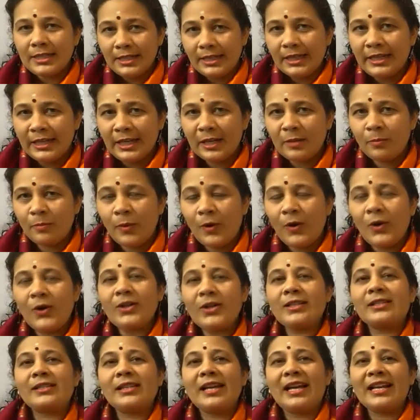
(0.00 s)
idiot
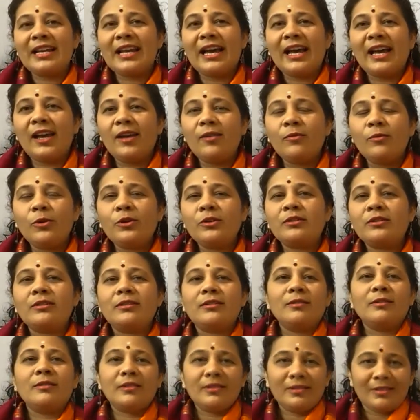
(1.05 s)
box and I would
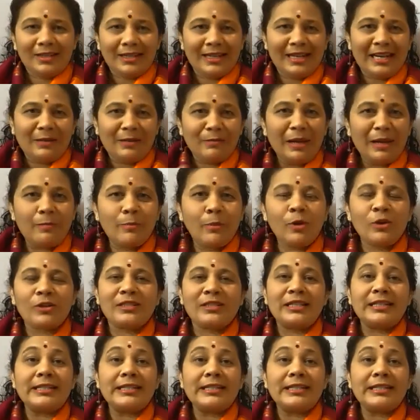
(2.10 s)
get my books.